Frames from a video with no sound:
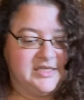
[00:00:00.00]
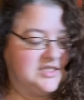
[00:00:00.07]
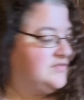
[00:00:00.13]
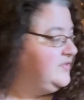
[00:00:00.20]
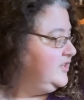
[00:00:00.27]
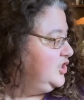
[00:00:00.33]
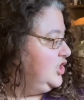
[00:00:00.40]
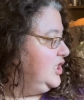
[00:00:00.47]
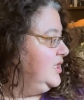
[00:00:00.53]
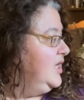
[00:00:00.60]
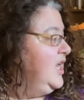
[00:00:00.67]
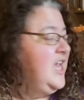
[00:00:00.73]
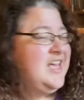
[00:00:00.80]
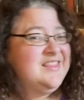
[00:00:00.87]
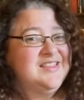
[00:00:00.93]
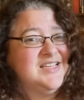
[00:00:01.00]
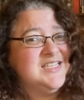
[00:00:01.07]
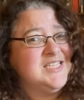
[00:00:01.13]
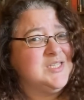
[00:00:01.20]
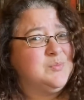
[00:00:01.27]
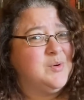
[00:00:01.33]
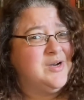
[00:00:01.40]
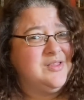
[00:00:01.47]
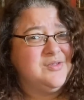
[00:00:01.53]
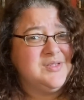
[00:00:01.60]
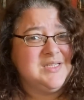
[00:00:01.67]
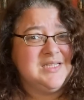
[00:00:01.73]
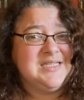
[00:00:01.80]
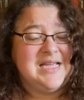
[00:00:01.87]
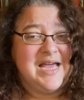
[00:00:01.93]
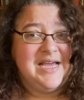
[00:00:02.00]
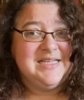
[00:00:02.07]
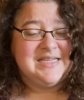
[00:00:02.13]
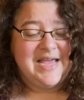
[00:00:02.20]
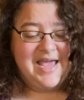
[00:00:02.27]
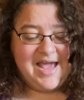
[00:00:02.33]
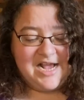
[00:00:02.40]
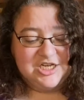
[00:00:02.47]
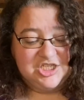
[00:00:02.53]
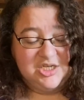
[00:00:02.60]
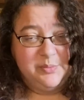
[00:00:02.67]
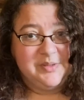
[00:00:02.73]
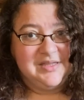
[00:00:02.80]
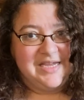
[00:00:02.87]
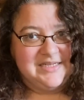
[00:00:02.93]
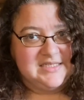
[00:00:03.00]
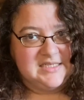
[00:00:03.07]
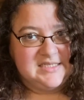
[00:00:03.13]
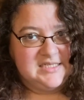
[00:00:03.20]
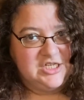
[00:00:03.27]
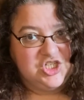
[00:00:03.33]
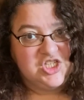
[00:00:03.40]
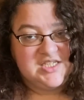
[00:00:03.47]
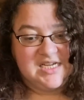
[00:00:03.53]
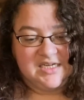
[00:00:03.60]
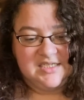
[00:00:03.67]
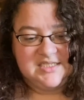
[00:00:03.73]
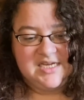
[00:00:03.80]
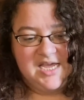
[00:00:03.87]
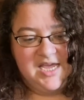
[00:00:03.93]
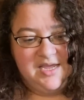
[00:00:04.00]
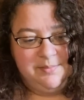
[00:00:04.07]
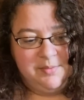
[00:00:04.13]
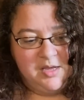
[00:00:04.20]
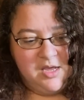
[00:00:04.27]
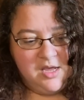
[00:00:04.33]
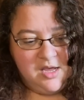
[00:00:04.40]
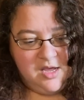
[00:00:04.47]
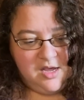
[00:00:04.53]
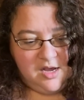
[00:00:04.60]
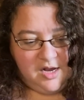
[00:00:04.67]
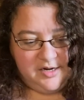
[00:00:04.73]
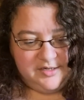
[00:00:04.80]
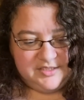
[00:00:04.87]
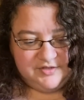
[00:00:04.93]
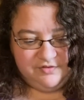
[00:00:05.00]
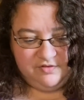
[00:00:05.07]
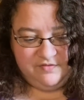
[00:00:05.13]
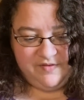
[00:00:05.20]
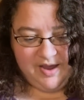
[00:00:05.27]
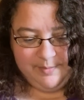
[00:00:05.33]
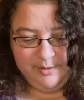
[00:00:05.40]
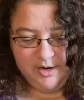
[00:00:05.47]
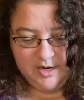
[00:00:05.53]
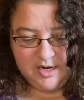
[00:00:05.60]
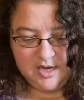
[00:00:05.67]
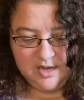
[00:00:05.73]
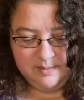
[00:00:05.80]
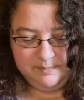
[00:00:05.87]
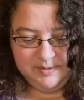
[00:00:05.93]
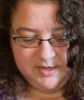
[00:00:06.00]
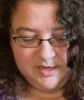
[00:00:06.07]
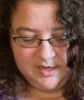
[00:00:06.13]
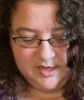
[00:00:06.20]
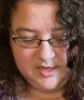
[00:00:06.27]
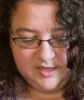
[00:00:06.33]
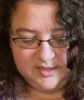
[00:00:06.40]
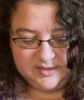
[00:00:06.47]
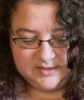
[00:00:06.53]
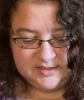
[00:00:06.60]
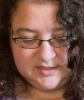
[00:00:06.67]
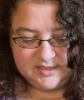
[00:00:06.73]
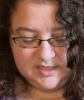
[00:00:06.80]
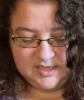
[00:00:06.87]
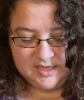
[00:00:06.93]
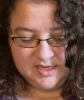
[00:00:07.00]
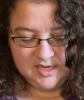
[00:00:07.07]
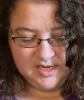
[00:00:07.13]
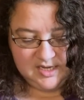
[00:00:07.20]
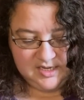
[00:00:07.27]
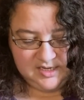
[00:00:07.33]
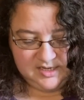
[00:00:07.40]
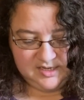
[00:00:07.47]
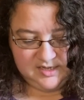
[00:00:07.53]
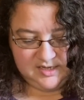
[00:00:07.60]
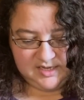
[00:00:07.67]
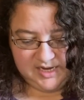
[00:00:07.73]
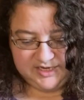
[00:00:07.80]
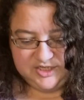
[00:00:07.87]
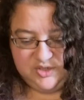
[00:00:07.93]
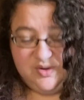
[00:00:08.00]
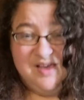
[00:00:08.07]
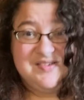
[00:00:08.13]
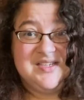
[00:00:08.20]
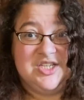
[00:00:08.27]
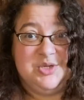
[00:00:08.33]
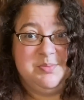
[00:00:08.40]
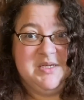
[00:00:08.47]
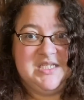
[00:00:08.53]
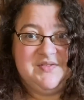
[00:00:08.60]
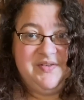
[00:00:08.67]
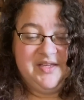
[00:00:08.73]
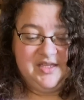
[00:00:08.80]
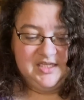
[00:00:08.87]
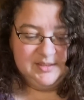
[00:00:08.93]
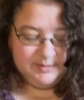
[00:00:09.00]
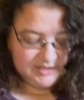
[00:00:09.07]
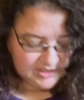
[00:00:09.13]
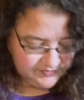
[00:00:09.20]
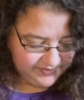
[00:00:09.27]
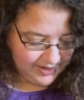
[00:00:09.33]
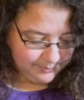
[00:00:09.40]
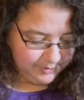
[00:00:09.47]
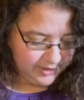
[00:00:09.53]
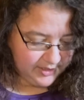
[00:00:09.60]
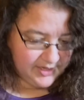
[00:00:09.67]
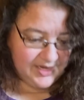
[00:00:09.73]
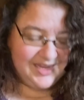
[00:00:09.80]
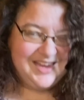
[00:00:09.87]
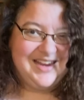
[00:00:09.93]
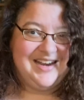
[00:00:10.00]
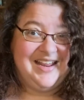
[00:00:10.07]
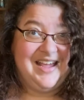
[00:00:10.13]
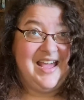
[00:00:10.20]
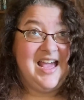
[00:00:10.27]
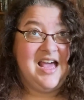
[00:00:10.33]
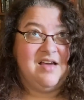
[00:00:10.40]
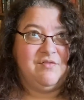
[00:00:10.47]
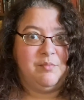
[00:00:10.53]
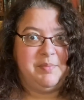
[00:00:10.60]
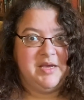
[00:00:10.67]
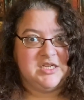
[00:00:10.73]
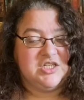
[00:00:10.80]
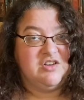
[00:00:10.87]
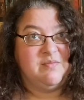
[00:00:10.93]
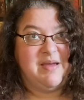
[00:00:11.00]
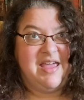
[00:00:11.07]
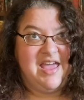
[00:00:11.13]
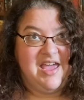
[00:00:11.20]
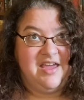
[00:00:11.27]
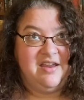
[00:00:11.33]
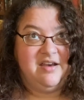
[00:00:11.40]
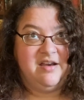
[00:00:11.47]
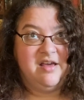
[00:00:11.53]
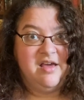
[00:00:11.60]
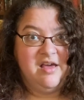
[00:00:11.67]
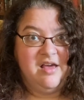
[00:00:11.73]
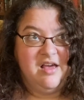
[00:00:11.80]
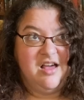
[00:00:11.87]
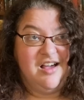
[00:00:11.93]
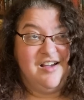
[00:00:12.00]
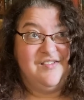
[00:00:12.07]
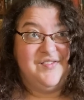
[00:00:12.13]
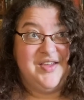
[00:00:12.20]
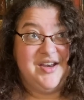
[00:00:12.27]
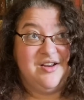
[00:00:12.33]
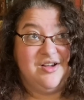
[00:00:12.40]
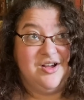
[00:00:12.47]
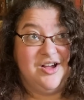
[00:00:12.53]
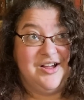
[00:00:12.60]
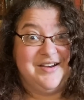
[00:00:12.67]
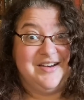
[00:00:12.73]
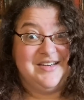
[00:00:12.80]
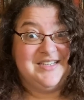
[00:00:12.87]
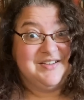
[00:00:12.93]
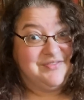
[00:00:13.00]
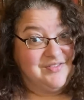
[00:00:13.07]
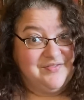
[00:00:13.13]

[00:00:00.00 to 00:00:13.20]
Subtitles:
to finish it. This is one of those designs I actually would like to stitch a second time on a different fabric, because I do have such mixed feelings about this fabric, and I have a picture in my head of it on a different